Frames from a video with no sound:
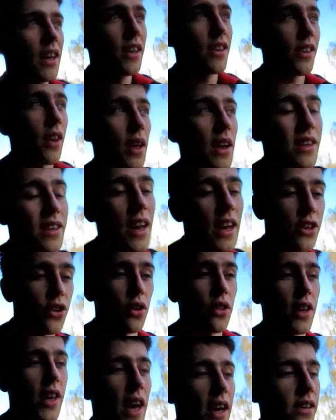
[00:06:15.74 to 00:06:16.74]
So that's naturally
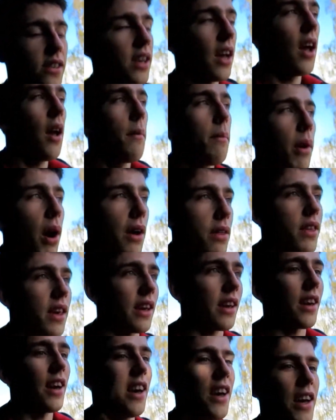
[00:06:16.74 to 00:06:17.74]
the case. But I
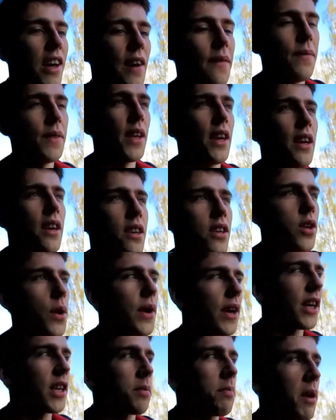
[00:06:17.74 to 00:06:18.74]
think
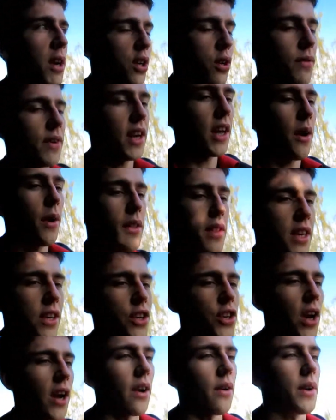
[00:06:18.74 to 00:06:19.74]
doing a special video on this
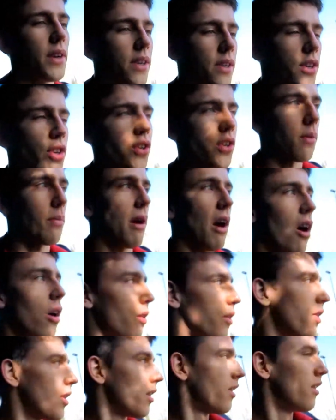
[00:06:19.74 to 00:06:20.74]
channel is just a bit odd
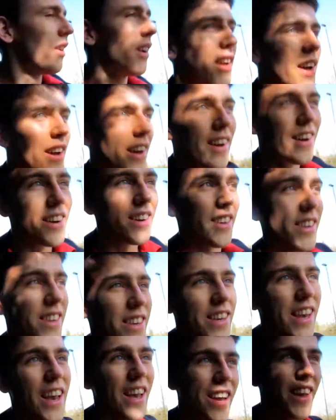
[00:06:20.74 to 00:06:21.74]
because
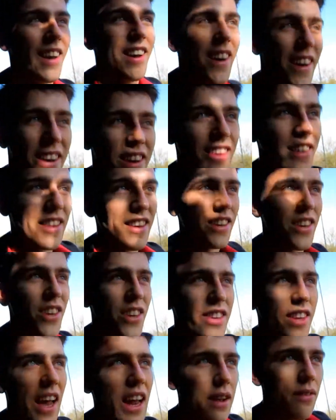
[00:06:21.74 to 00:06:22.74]
it's
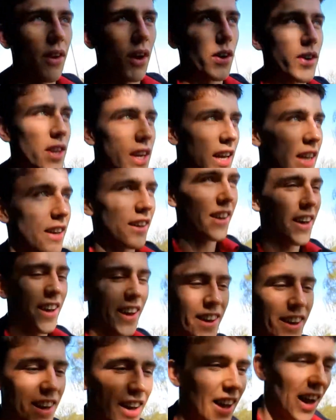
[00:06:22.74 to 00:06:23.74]
just daily vlogs, isn't it?
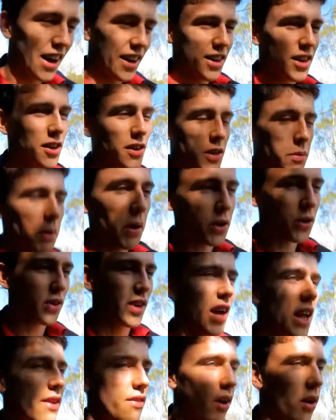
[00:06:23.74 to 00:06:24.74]
How do you do a special
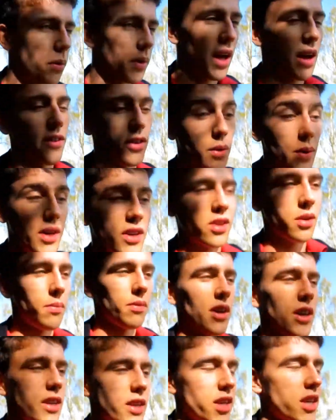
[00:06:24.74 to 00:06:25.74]
daily vlog without doing
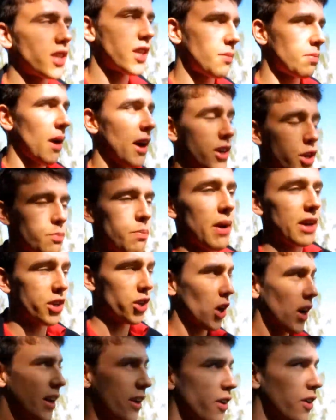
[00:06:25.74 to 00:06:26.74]
something
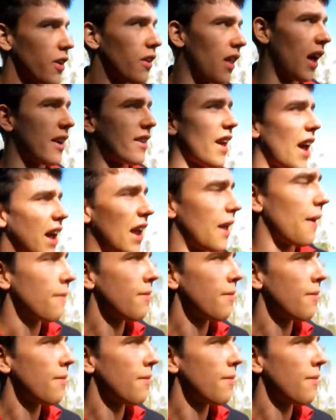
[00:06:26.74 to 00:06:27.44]
especially good on that day?